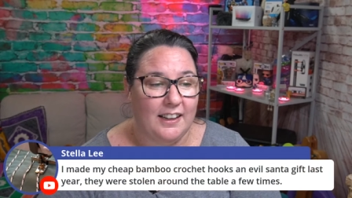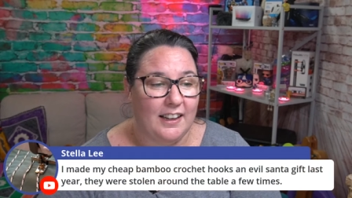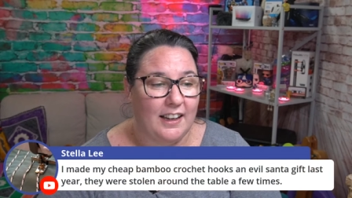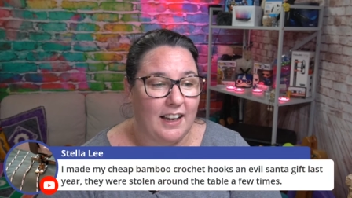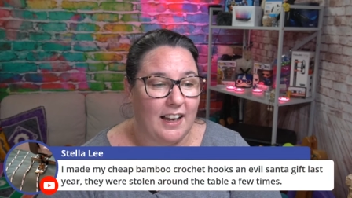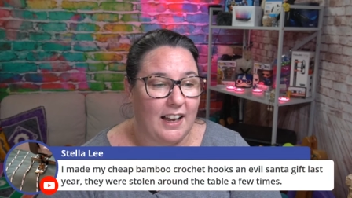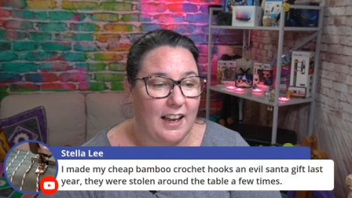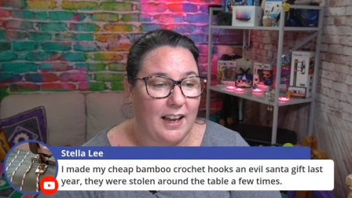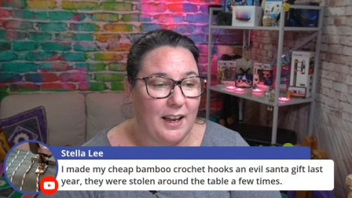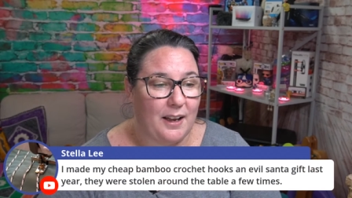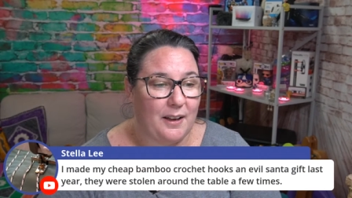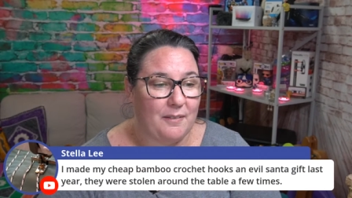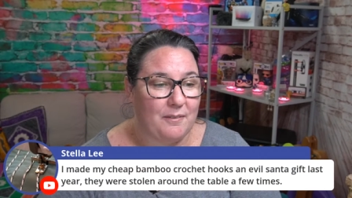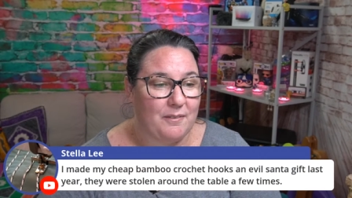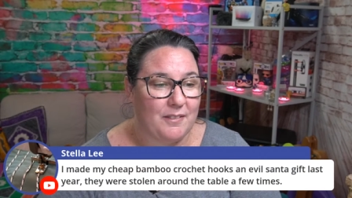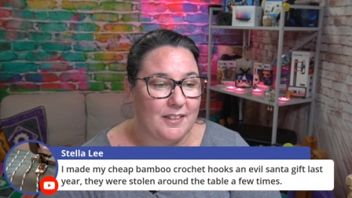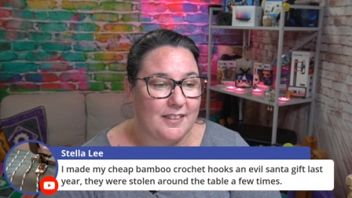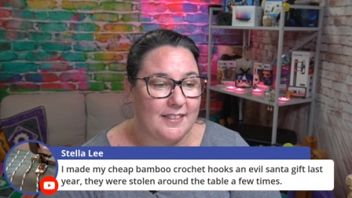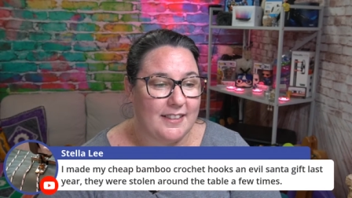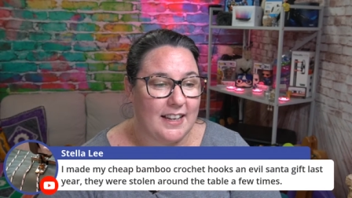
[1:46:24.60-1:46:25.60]
Um,
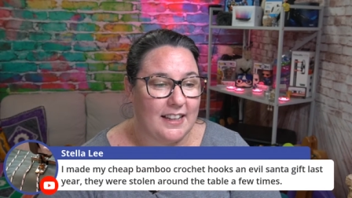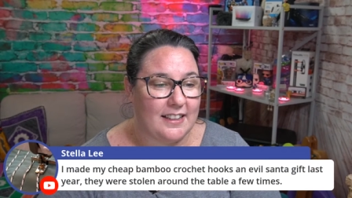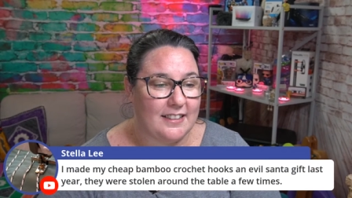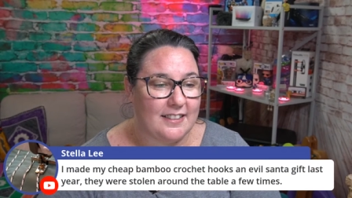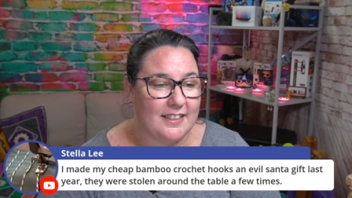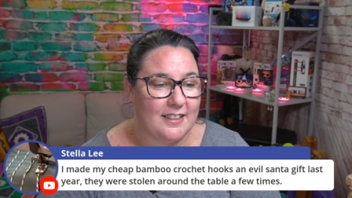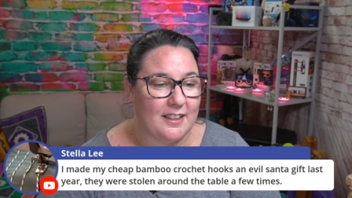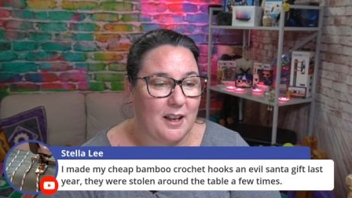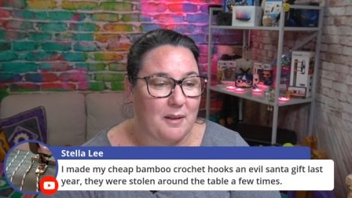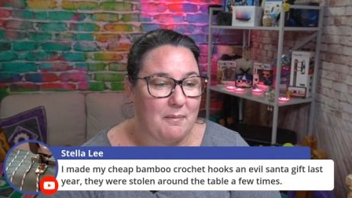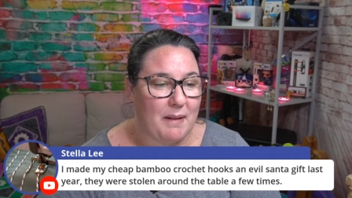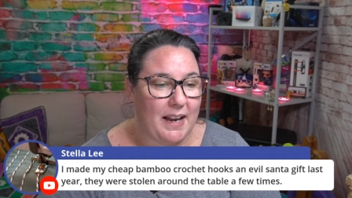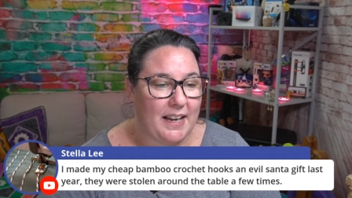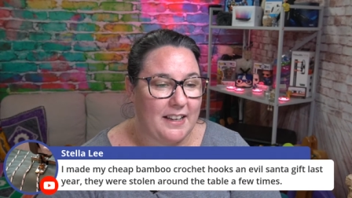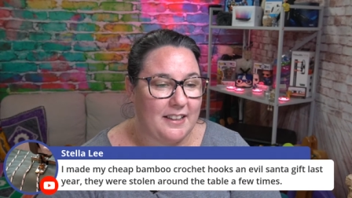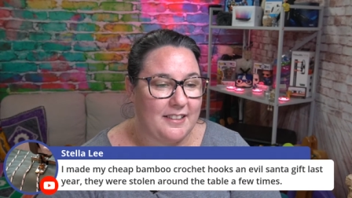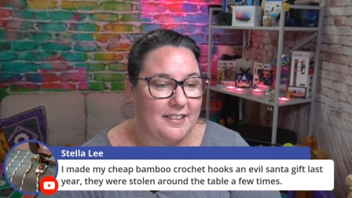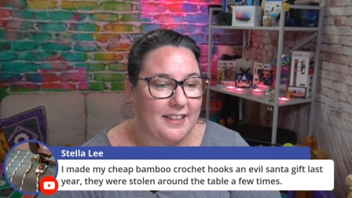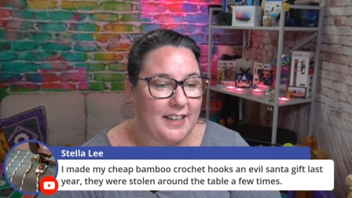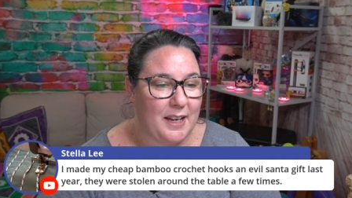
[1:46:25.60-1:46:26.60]
Stella says, I made a
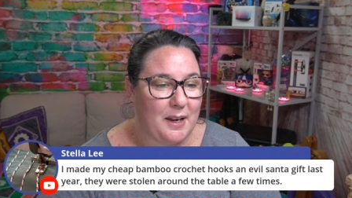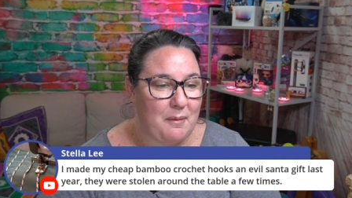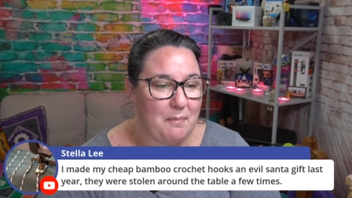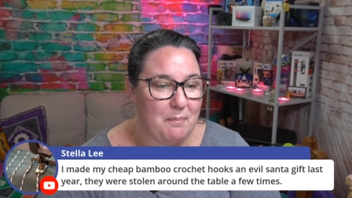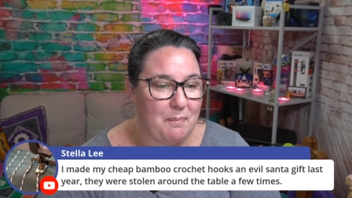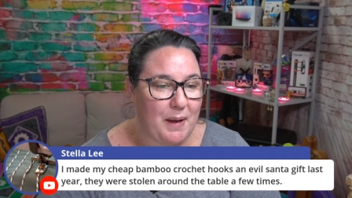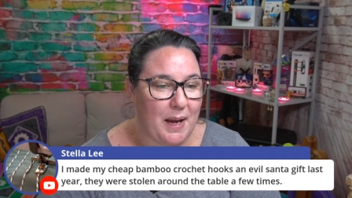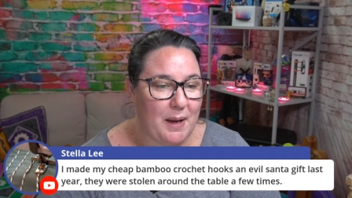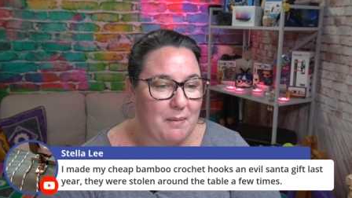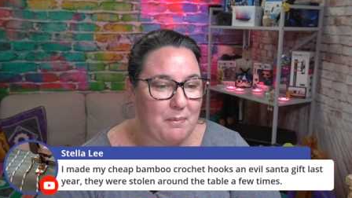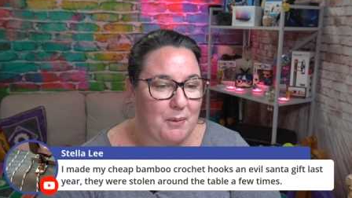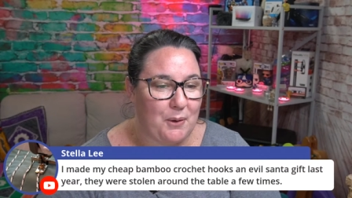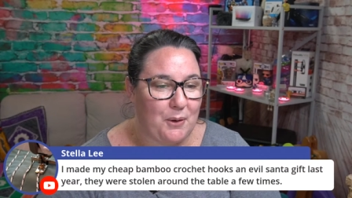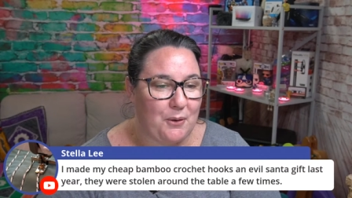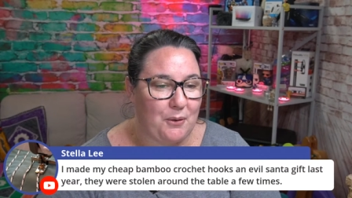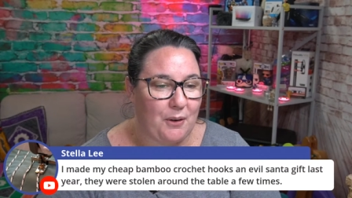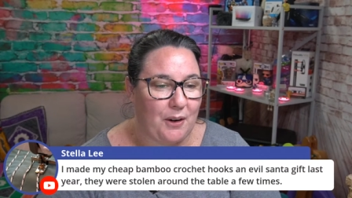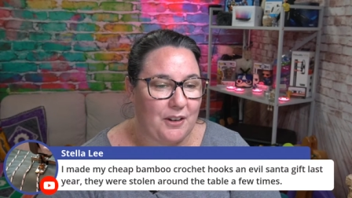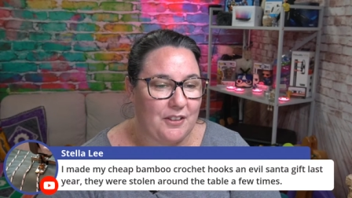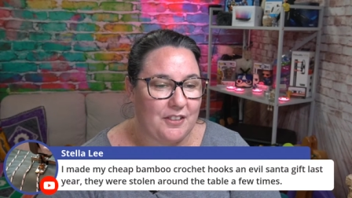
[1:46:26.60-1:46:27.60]
cheap bamboo
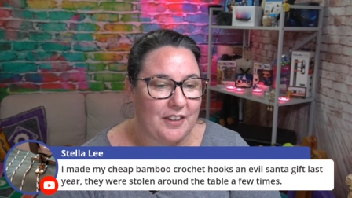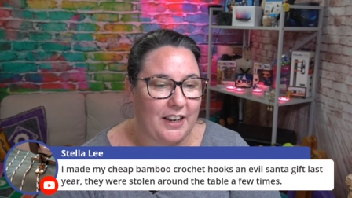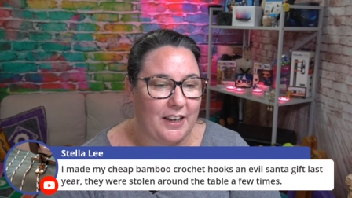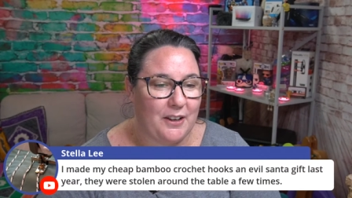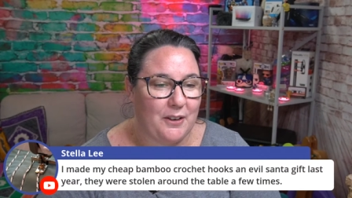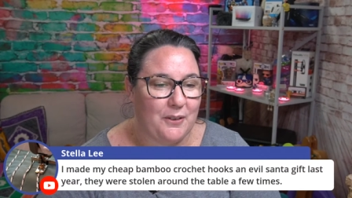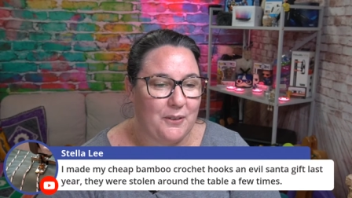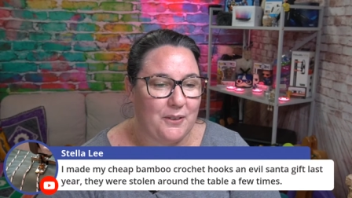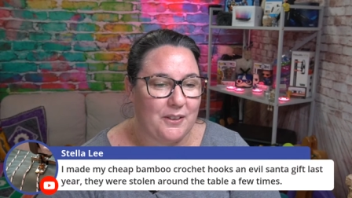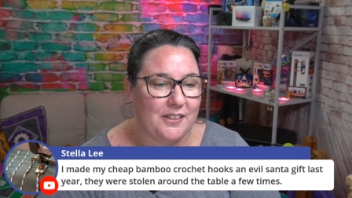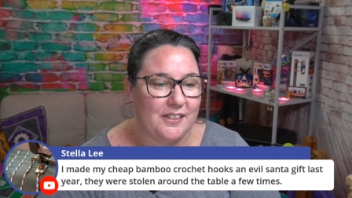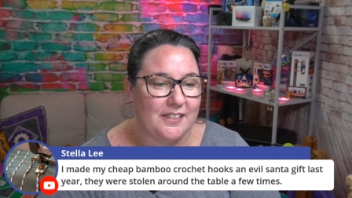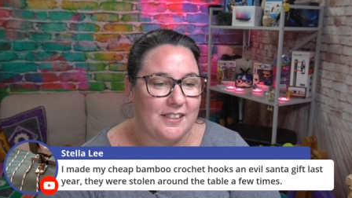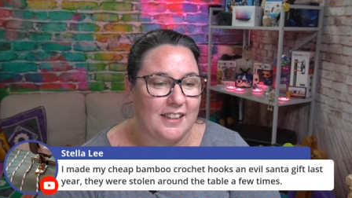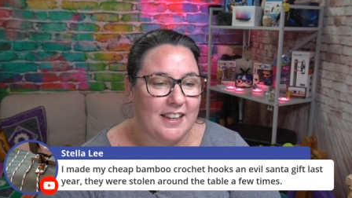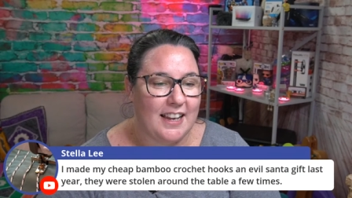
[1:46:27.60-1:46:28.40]
crochet hooks